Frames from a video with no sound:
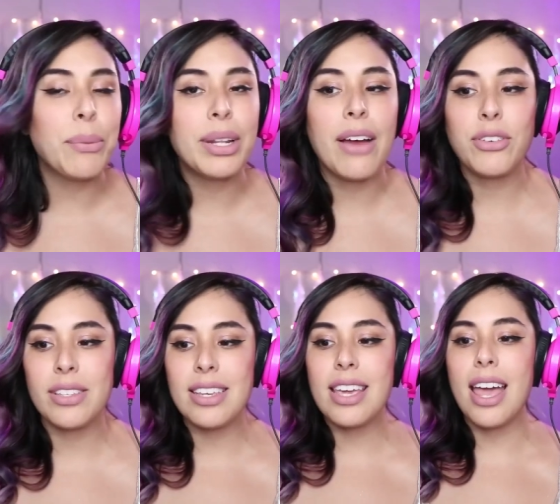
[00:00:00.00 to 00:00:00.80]
I would love
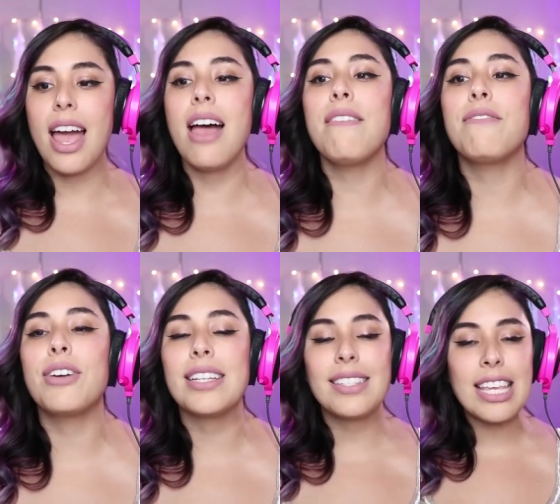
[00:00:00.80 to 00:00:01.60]
to see
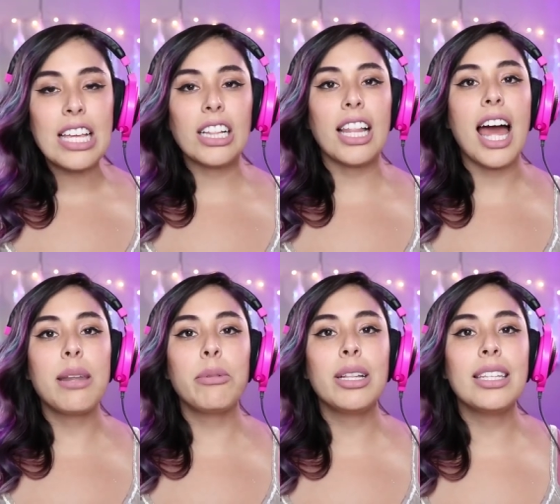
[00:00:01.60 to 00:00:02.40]
every single
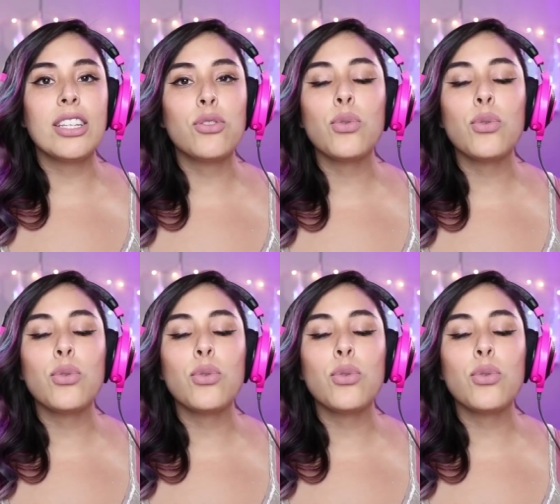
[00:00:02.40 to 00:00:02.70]
animal in the